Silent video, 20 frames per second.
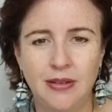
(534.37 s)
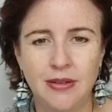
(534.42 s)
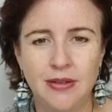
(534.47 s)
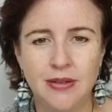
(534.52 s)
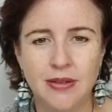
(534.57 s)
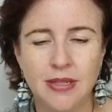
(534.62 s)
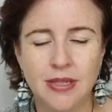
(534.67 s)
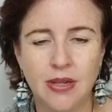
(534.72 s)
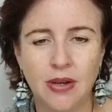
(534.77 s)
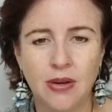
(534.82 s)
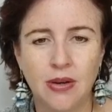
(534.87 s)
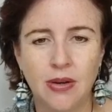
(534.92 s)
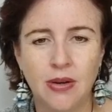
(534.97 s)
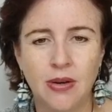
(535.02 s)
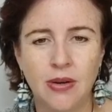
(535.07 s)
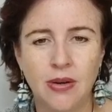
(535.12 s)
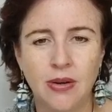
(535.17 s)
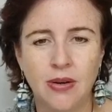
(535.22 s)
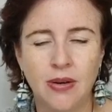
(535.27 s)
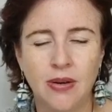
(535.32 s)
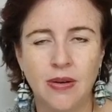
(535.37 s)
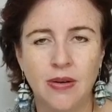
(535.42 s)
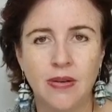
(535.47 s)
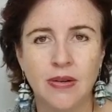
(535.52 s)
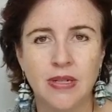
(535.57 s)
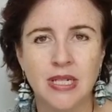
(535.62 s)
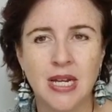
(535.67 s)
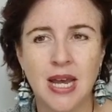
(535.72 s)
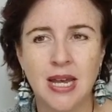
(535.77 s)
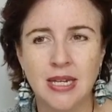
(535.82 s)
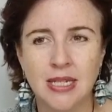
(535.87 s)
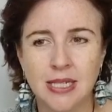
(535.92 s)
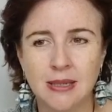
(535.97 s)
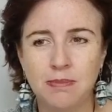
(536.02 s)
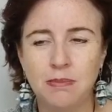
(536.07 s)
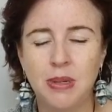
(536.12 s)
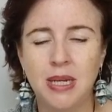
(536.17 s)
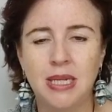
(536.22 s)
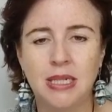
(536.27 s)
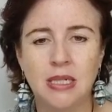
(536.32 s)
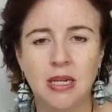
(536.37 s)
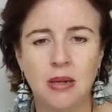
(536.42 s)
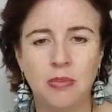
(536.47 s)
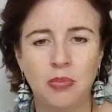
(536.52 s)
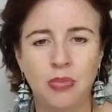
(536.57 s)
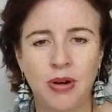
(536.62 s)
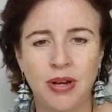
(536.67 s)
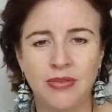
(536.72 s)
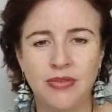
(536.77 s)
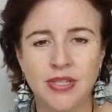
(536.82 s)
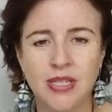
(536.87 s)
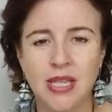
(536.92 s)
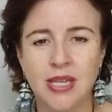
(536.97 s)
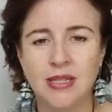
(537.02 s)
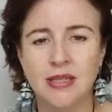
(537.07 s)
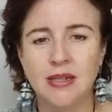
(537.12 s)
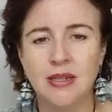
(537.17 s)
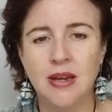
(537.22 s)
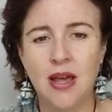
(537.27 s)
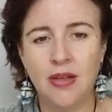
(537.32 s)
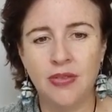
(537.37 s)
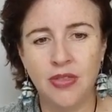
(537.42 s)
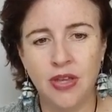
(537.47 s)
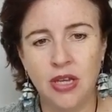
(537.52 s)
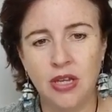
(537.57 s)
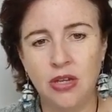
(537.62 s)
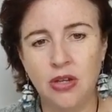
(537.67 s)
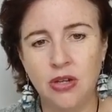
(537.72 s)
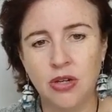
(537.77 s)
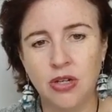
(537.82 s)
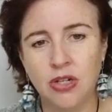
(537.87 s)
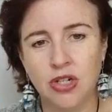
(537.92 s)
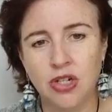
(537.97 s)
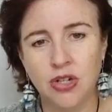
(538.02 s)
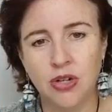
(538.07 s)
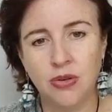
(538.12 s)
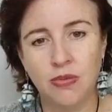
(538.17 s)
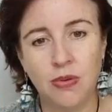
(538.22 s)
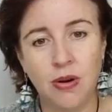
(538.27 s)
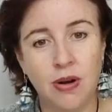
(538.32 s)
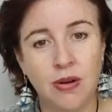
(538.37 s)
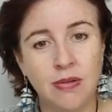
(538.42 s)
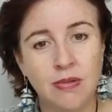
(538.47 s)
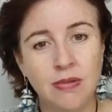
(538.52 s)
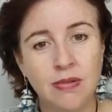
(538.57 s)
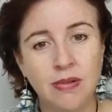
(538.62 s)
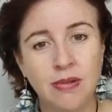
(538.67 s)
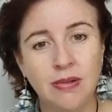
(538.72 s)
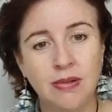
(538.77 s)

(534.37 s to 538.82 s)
So take some big deep breaths. There's nothing you can do wrong.